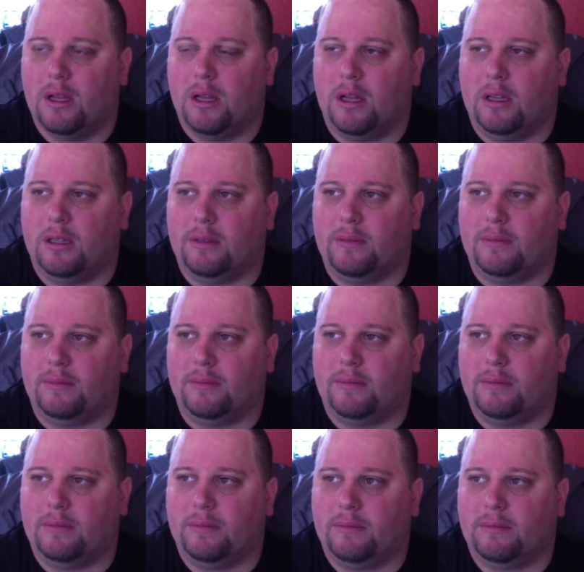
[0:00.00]
um,
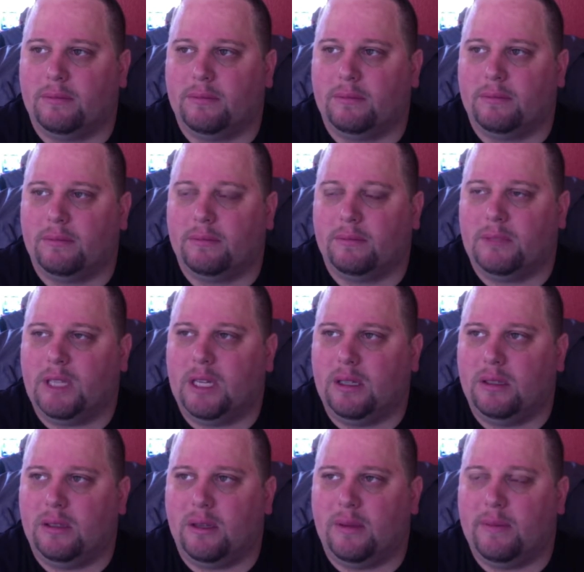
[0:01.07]

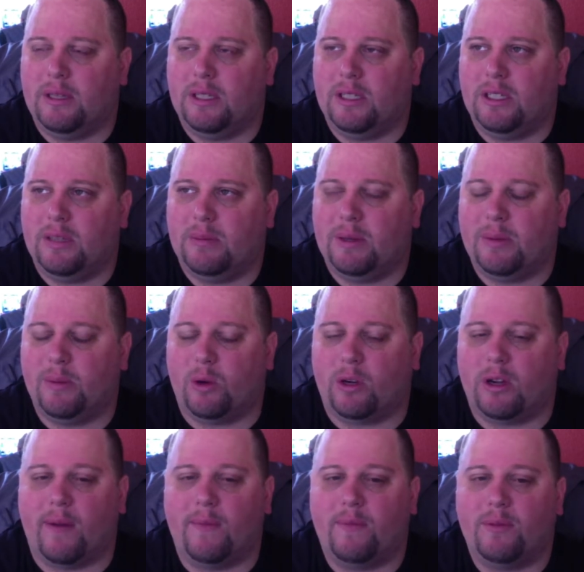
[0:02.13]
yeah, I mean, just being more
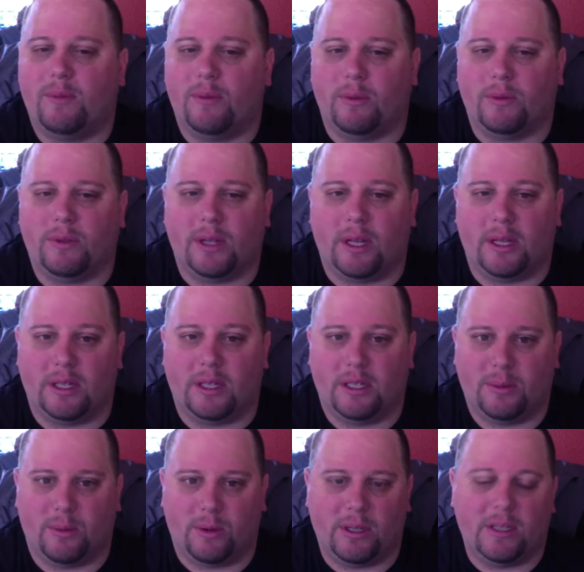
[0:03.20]
comfortable with it at this
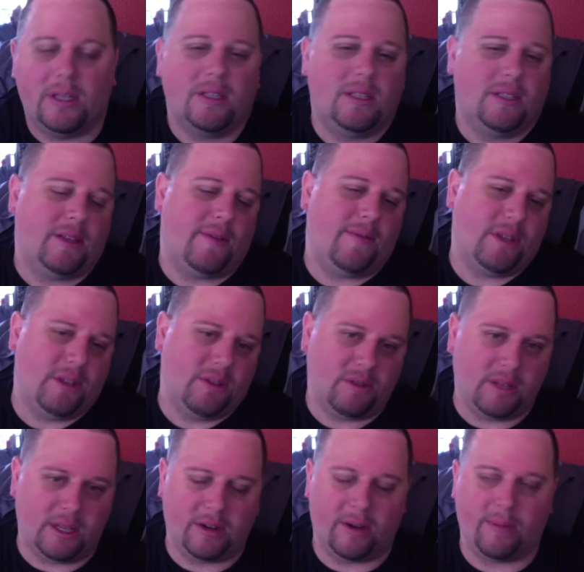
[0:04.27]
point. Seven years
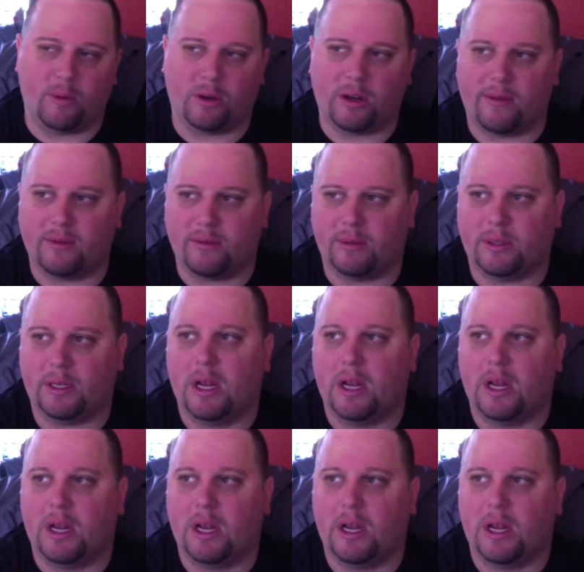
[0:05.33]
later, I'm more comfortable with it.